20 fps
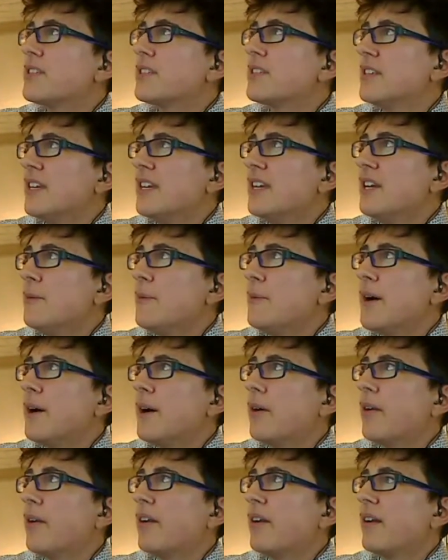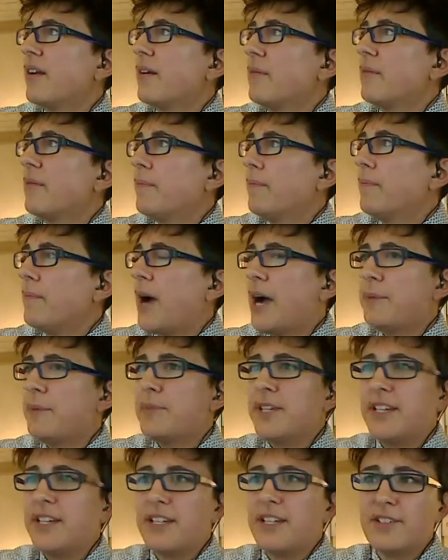thinking about
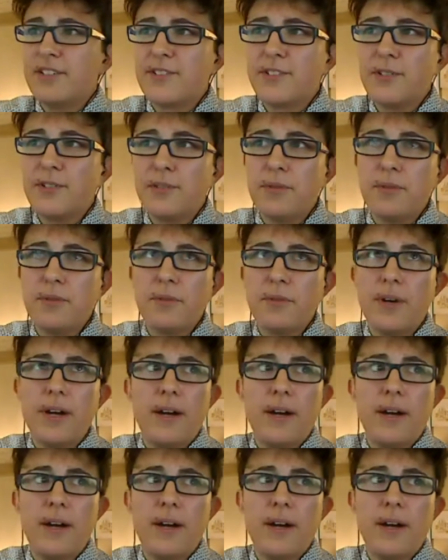popping into